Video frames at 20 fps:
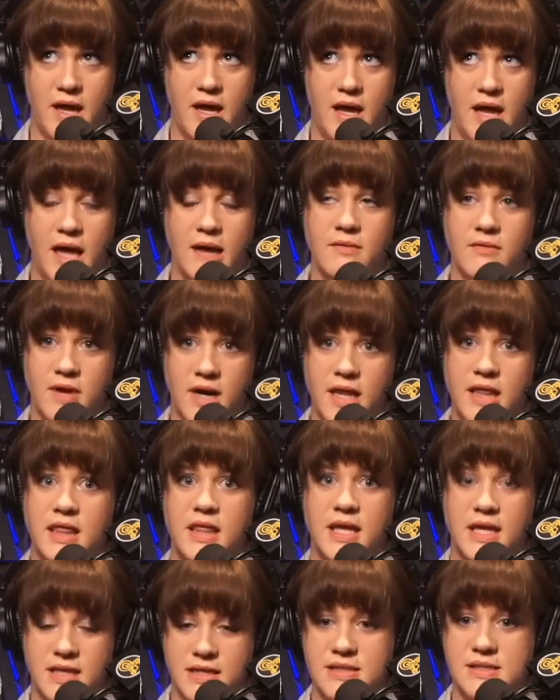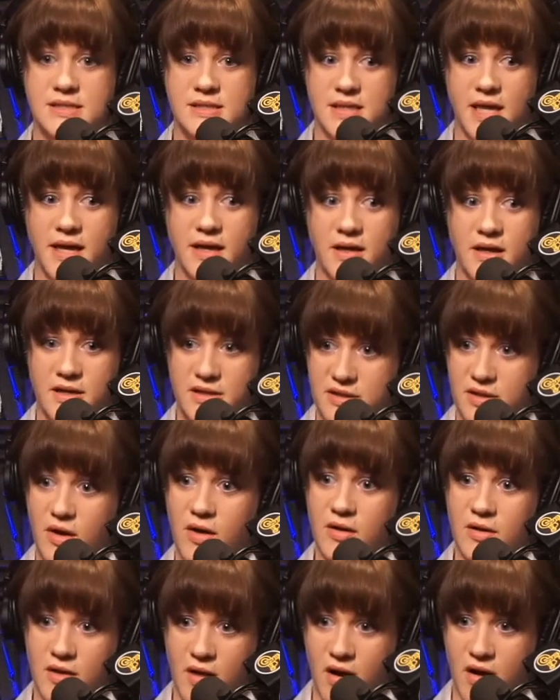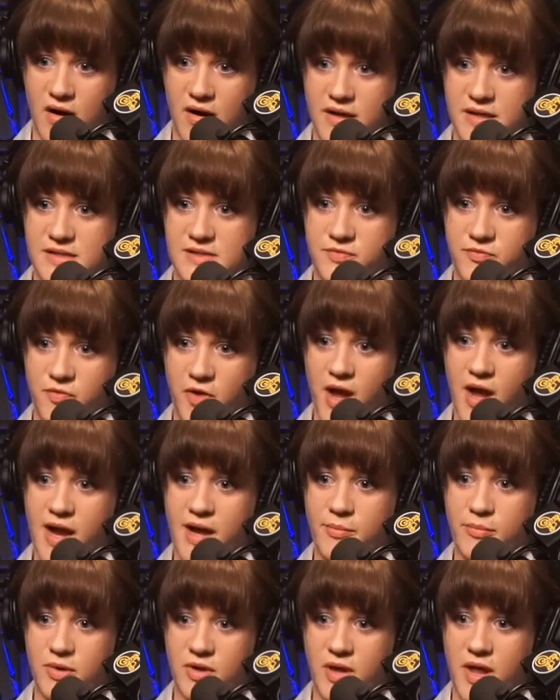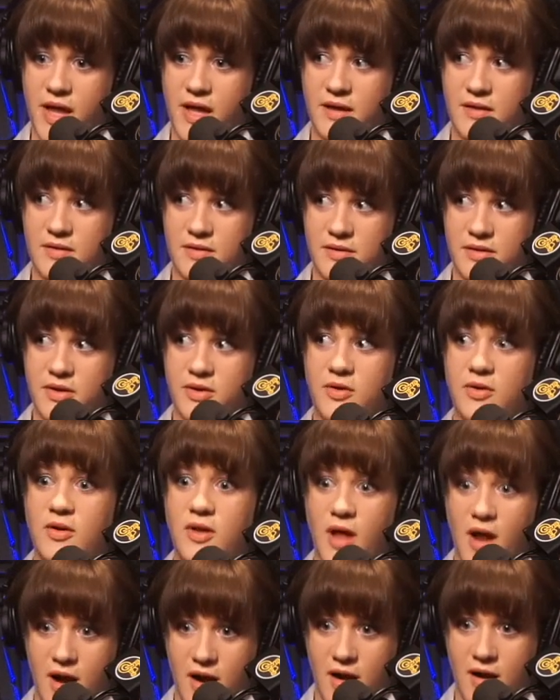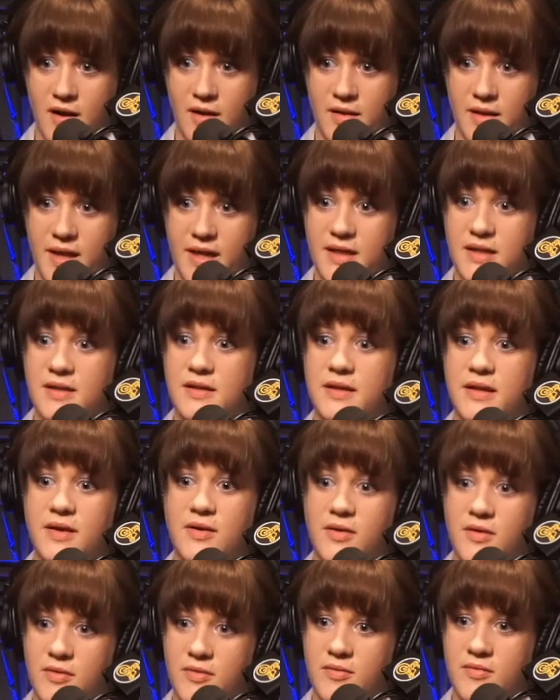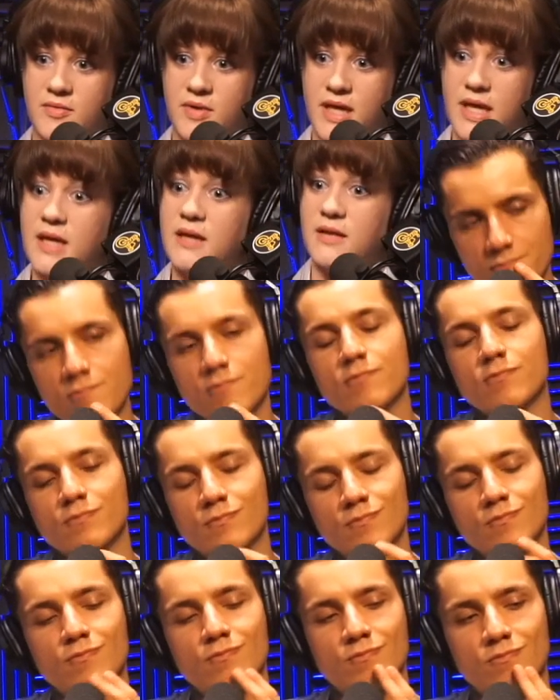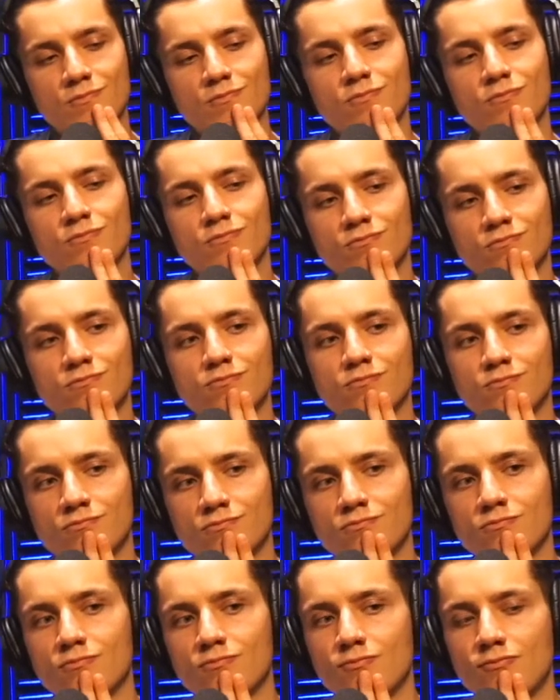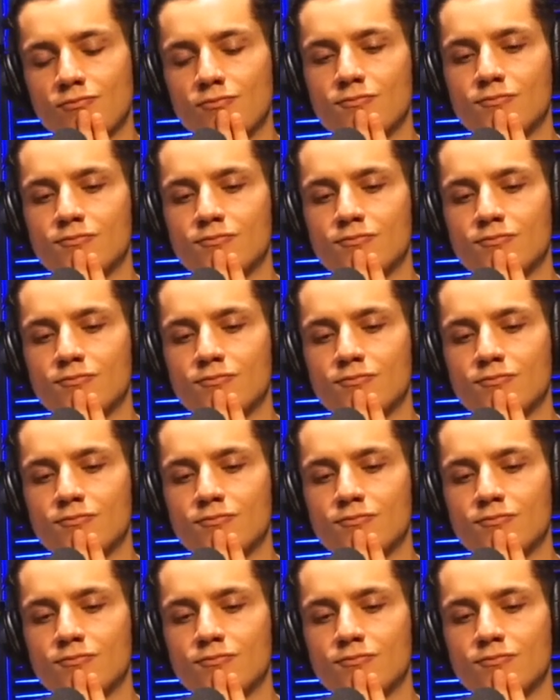And what I think it is adult Lara is fine, but little Lara, the little kid Lara who still lives inside of me,